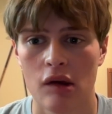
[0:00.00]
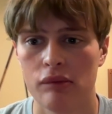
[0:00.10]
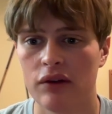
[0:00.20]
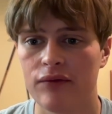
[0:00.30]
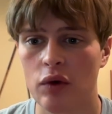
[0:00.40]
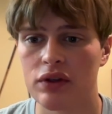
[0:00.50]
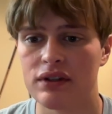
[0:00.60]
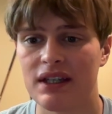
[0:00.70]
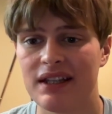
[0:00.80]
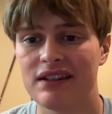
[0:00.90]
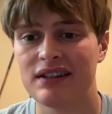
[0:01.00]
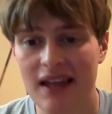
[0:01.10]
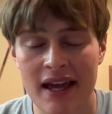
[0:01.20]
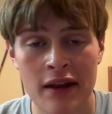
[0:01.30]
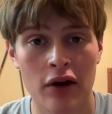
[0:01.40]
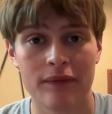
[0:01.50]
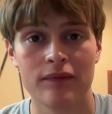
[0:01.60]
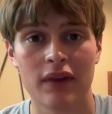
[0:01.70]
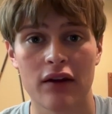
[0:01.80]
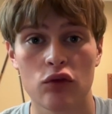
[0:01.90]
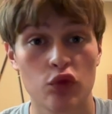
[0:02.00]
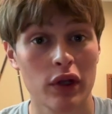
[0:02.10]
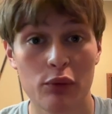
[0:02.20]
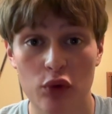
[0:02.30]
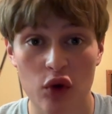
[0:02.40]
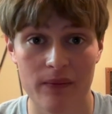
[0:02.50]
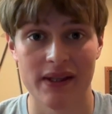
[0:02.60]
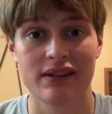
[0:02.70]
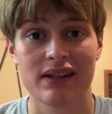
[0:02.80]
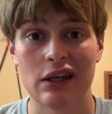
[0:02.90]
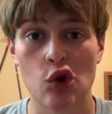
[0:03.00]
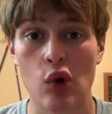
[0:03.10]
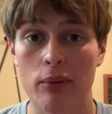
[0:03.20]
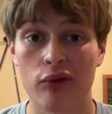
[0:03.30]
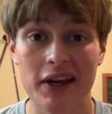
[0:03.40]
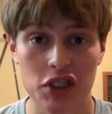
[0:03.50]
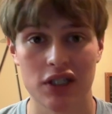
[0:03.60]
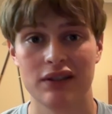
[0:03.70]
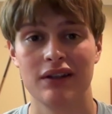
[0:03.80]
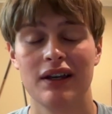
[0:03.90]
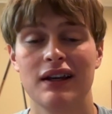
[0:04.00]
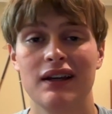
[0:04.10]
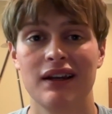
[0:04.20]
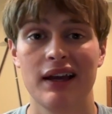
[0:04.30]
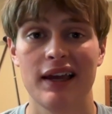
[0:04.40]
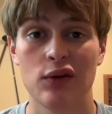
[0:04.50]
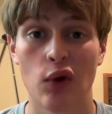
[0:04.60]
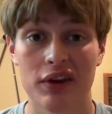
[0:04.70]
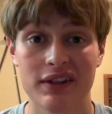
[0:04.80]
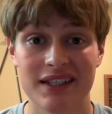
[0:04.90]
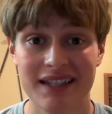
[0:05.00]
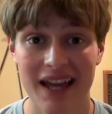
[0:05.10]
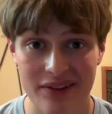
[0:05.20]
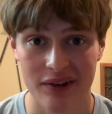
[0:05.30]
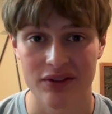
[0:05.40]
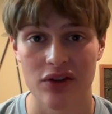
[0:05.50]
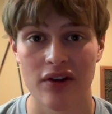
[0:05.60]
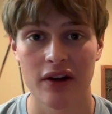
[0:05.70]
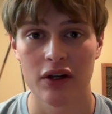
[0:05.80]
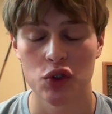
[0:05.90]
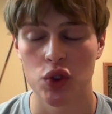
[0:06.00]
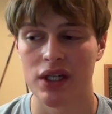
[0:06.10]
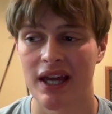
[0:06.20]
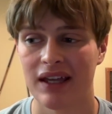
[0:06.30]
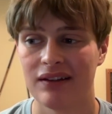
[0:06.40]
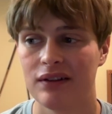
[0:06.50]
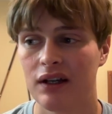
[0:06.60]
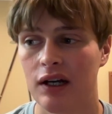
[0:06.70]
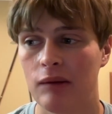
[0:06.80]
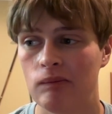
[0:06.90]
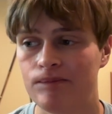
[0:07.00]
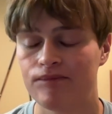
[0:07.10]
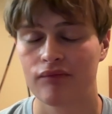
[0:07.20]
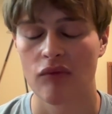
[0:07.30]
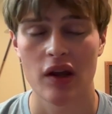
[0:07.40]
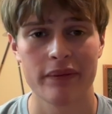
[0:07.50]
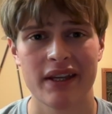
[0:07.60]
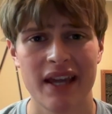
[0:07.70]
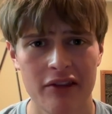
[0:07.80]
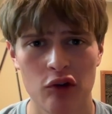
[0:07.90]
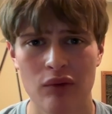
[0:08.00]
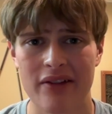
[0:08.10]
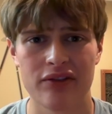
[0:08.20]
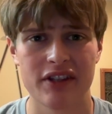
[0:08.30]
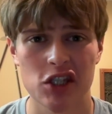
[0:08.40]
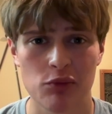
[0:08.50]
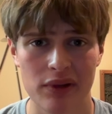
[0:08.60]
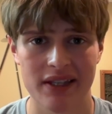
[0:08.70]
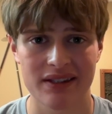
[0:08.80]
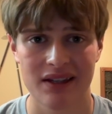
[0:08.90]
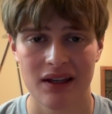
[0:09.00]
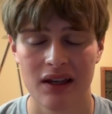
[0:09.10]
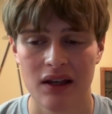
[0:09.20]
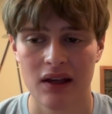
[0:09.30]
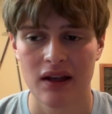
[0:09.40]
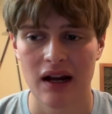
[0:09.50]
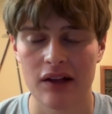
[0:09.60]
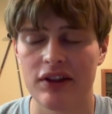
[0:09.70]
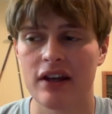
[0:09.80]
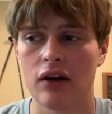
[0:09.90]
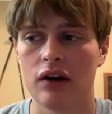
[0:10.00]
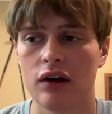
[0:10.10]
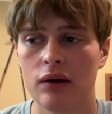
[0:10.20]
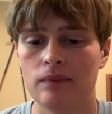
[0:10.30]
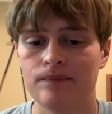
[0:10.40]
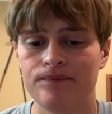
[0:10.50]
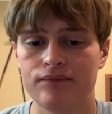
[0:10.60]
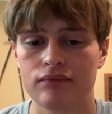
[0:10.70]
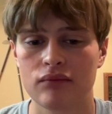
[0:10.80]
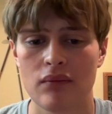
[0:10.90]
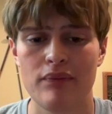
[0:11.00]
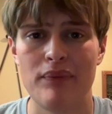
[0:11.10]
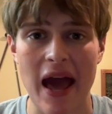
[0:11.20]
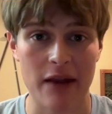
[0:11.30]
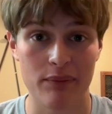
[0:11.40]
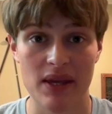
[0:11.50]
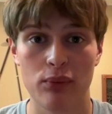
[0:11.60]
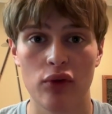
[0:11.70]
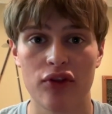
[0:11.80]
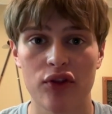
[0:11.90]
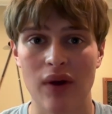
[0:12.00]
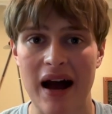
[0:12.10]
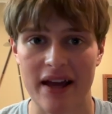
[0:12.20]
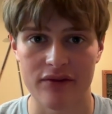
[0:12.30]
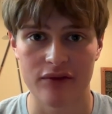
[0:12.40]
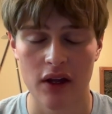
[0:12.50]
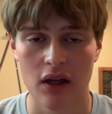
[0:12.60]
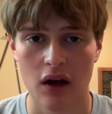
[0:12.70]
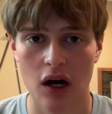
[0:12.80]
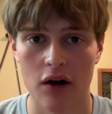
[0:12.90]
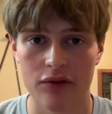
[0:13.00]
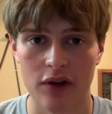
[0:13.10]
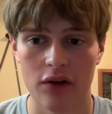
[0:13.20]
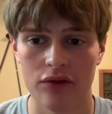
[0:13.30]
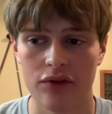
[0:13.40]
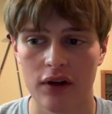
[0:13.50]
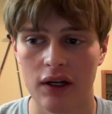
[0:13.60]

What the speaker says: but focusing instead on like real improvements and cooperation and working together so that our country can come together rather than split. I think bad people thrive off of